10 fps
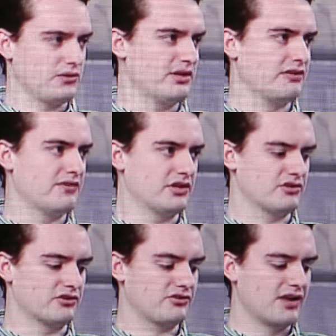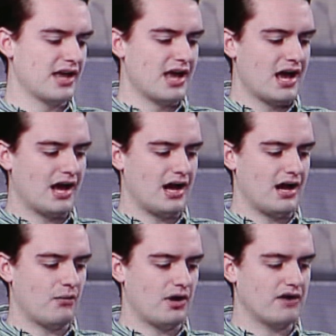unique features.
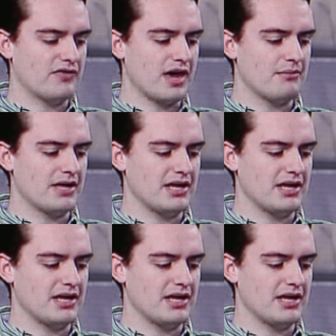One of them